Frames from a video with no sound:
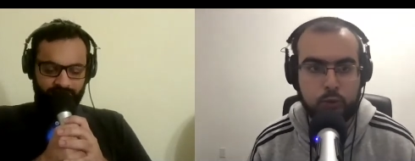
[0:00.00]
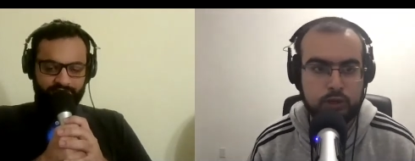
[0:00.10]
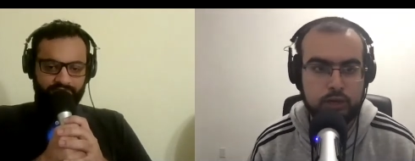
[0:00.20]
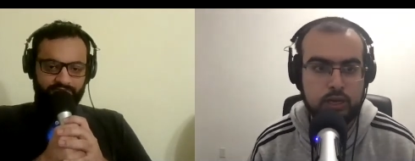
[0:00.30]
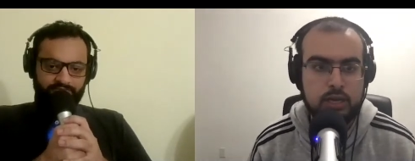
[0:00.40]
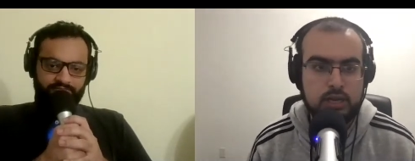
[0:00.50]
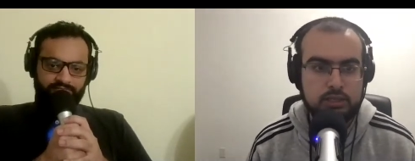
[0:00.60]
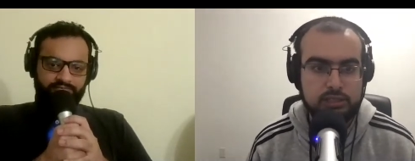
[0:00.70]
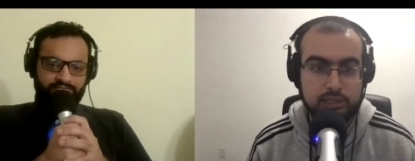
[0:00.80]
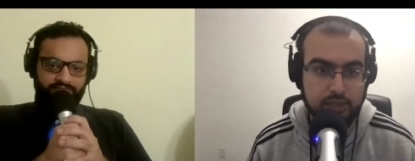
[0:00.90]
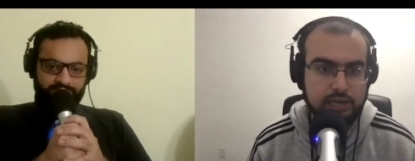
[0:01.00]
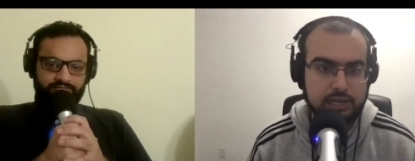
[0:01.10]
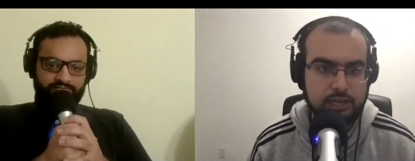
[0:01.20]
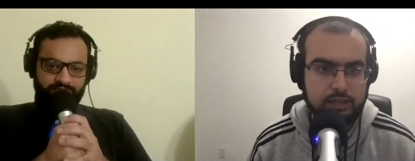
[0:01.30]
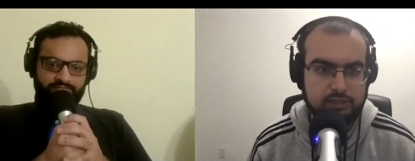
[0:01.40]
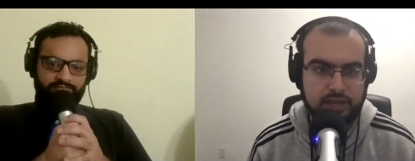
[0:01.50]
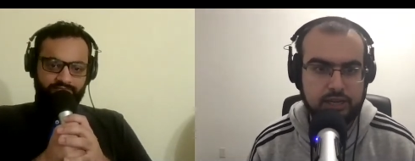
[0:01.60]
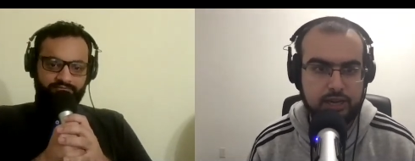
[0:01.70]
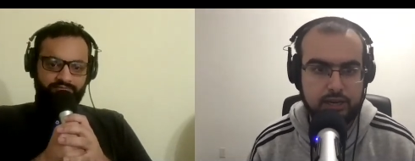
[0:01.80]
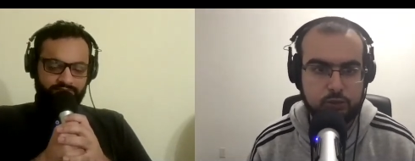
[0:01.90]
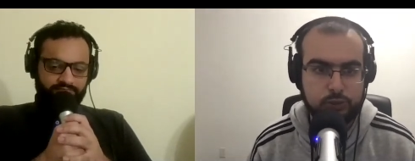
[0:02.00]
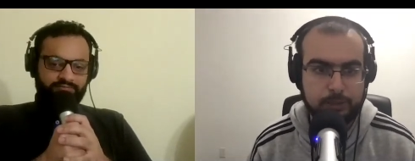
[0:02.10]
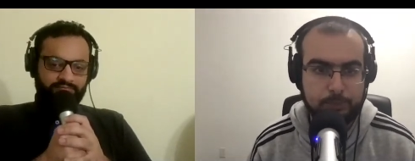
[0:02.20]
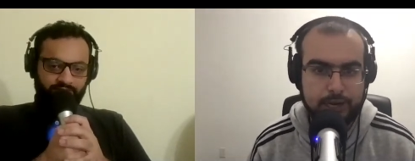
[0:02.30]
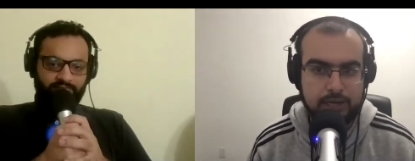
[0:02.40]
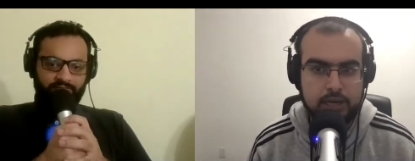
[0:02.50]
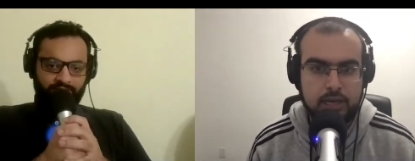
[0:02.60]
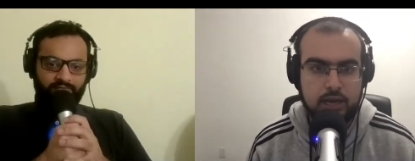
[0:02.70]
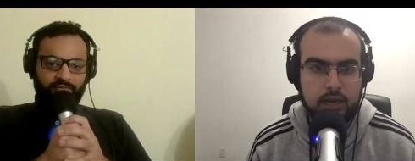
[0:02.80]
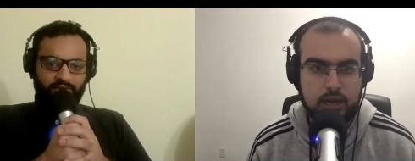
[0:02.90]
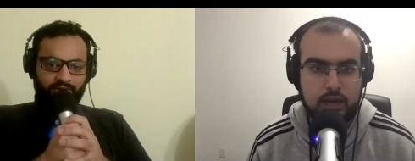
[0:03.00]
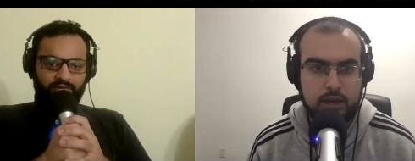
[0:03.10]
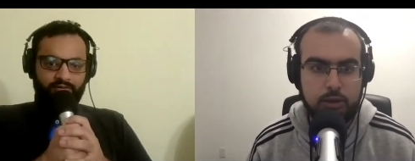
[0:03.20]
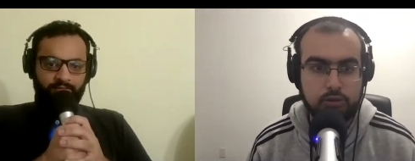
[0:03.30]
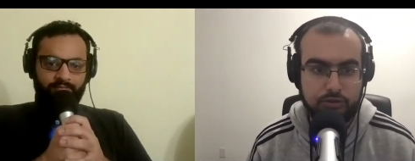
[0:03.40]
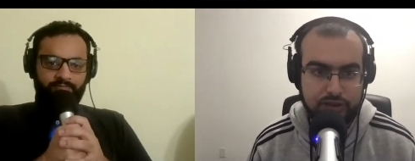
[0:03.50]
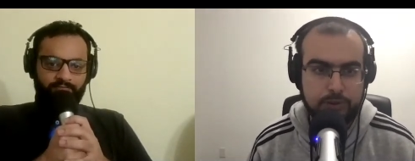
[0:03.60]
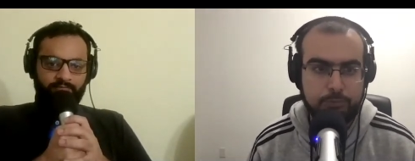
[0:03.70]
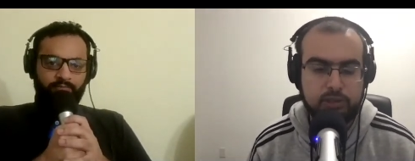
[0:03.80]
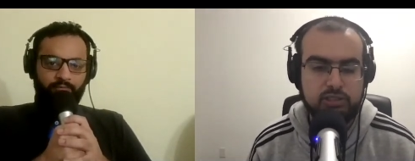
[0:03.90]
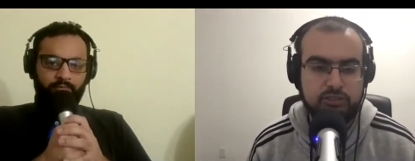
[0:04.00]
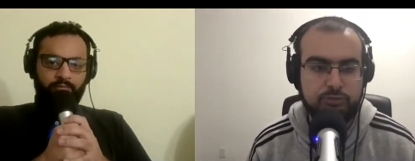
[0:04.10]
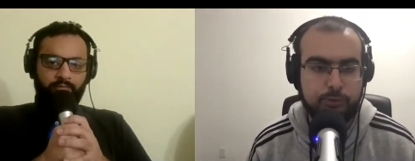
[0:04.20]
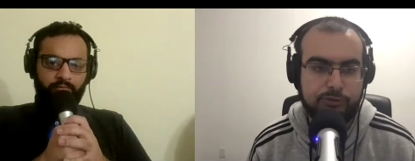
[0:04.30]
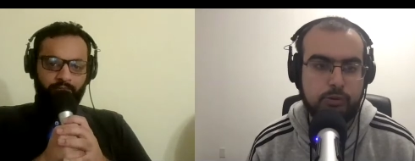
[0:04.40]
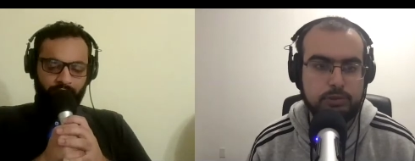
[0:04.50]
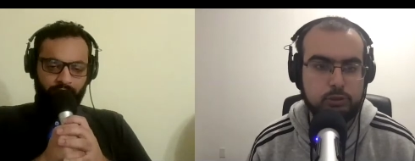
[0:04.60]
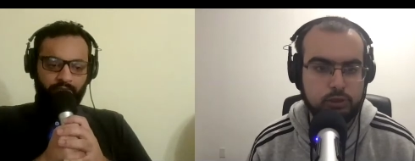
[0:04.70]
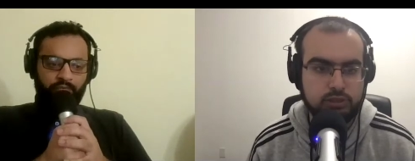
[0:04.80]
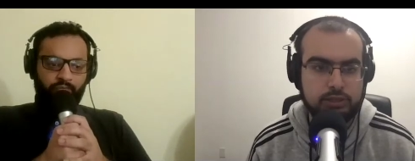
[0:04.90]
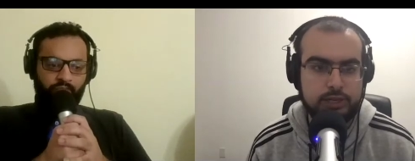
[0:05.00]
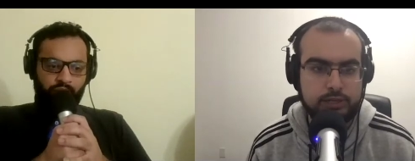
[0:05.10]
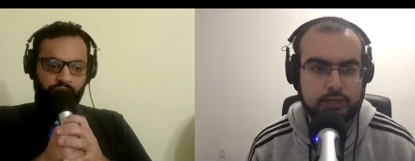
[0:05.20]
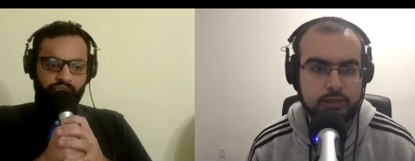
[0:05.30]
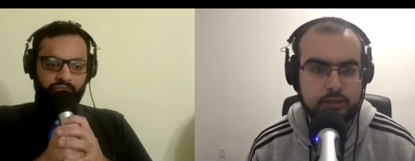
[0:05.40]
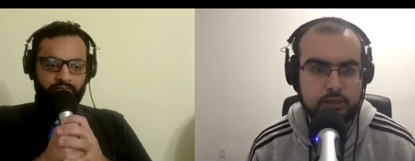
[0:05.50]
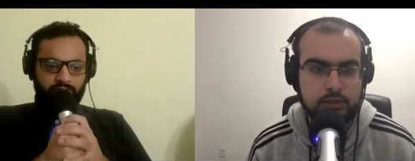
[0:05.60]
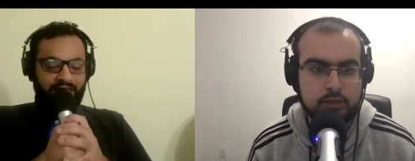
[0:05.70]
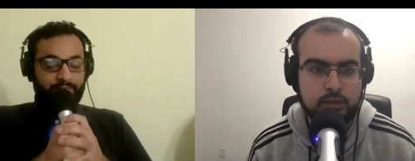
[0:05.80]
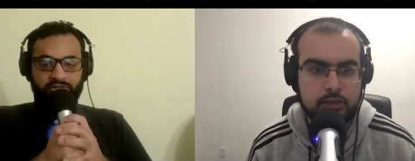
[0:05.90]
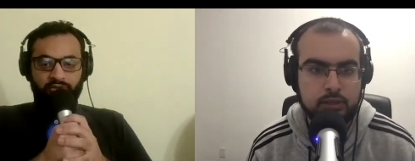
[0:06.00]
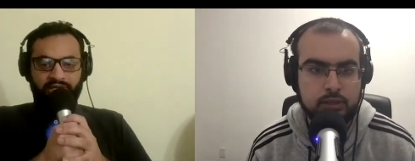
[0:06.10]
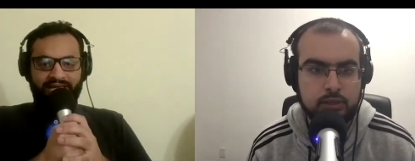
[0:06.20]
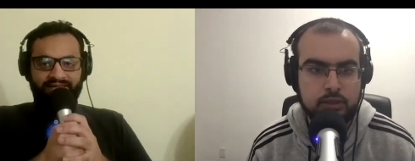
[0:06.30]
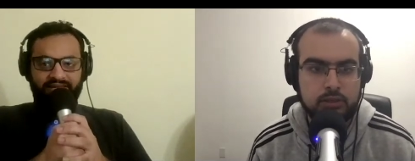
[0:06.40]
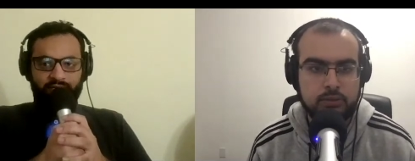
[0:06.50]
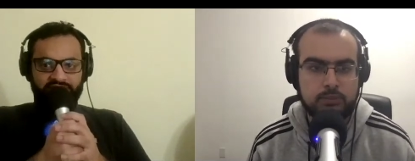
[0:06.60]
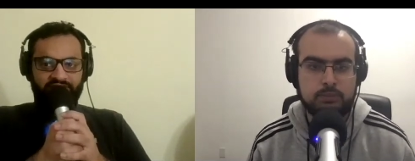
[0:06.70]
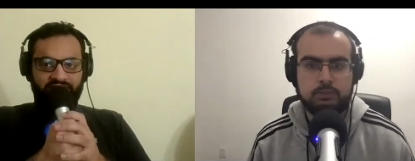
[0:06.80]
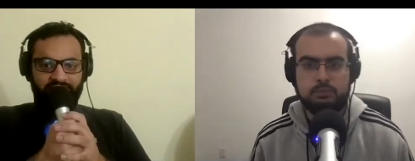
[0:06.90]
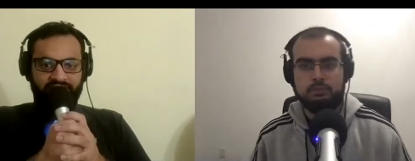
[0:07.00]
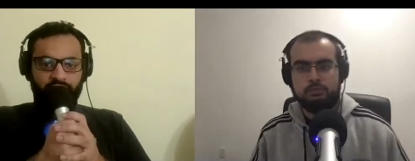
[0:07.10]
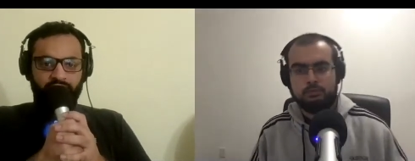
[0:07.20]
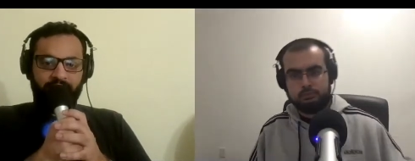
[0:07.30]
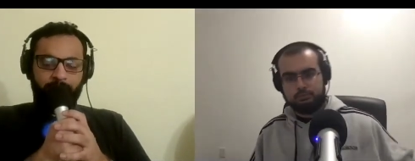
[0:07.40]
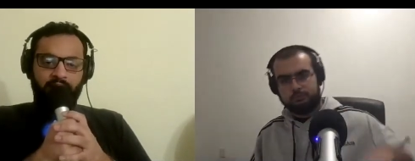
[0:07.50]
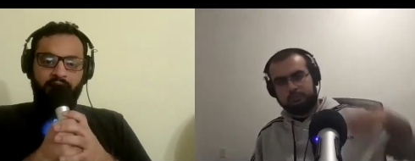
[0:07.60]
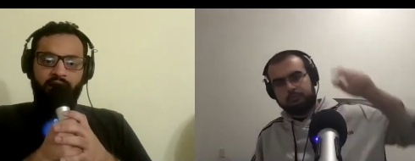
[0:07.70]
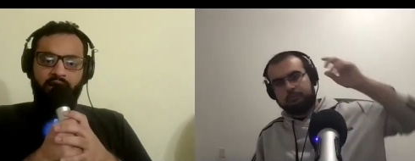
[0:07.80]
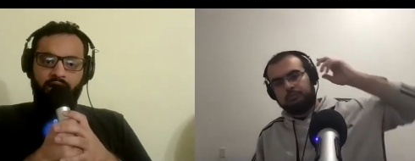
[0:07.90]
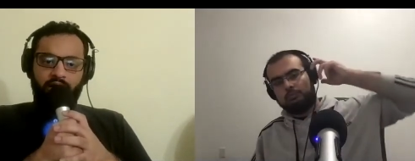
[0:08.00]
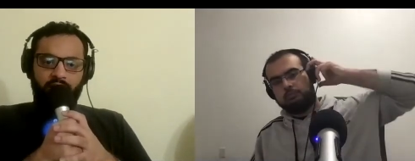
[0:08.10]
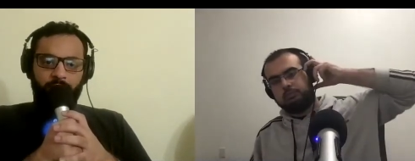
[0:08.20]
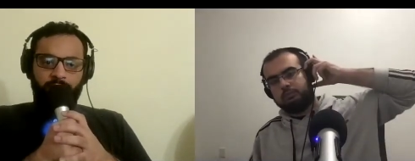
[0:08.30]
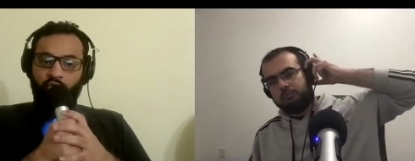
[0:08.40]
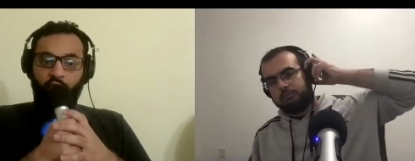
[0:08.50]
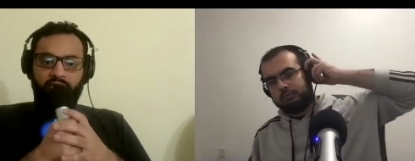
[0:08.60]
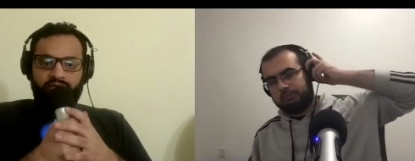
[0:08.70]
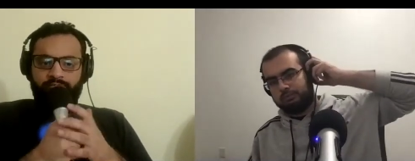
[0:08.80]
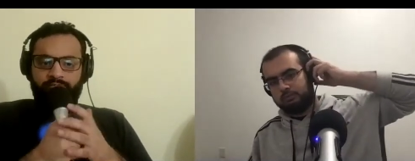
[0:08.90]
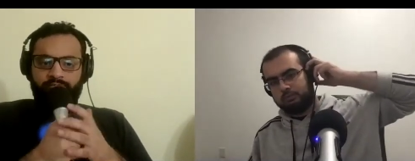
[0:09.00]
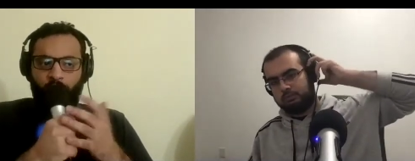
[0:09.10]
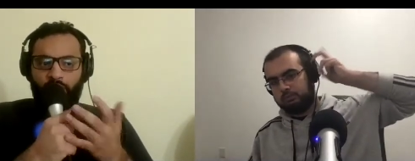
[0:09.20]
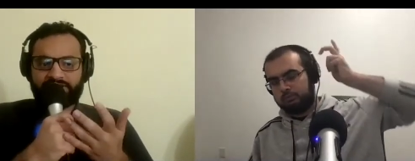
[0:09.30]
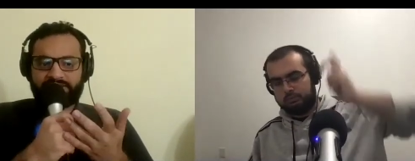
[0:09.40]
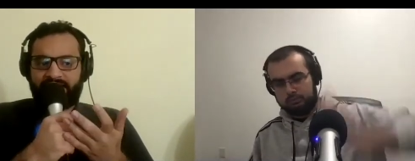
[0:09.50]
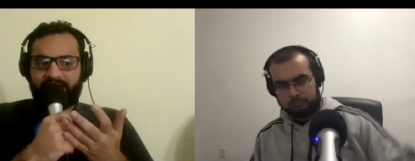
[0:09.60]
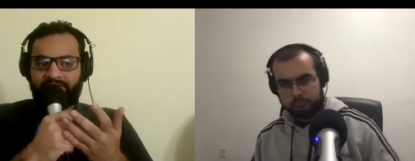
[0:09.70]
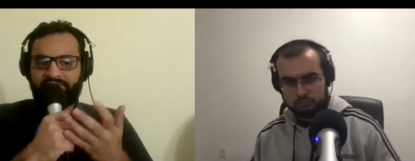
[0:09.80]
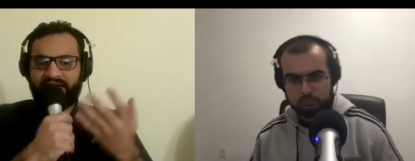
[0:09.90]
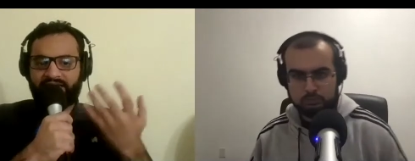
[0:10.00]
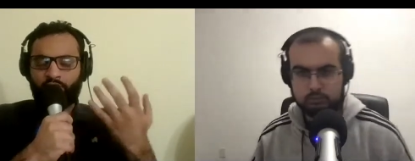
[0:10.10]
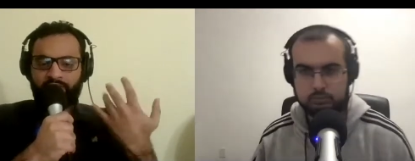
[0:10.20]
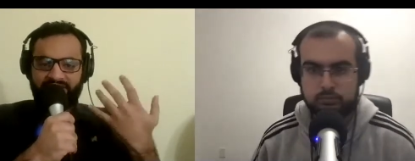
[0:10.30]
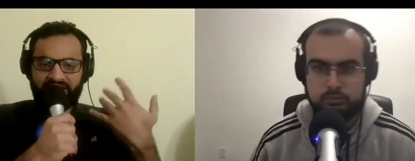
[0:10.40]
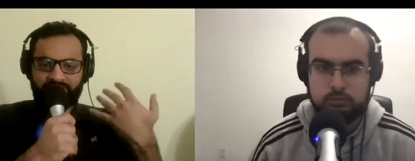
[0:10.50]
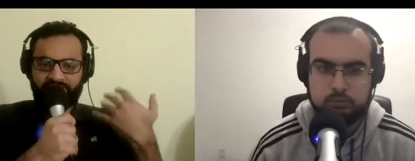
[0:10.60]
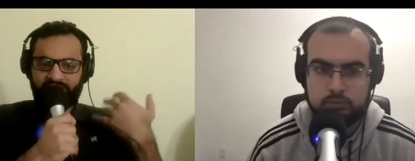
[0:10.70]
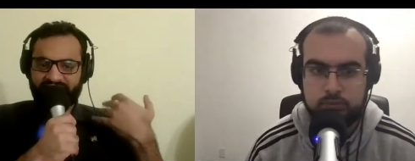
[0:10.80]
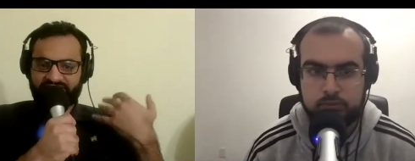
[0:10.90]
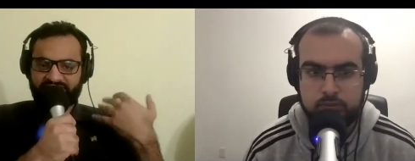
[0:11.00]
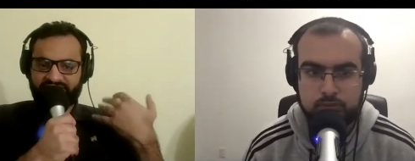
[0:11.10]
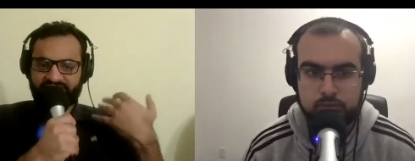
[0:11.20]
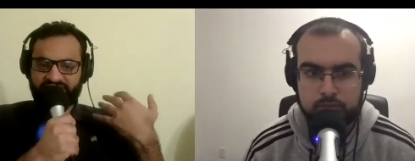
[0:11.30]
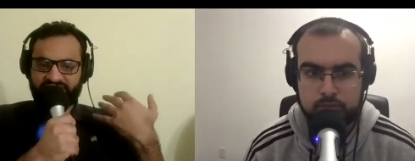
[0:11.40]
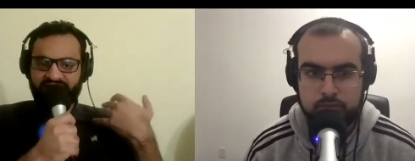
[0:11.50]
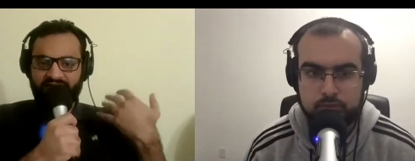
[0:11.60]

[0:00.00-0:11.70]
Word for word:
Speaker 1: uh, sealed their deal in the second innings with the bat. Uh, it was a very impressive performance, wasn't it?
Speaker 2: Absolutely. I think it was a very, very good game. Uh, no, uh, honestly, I, I feel like no one gave West Indies as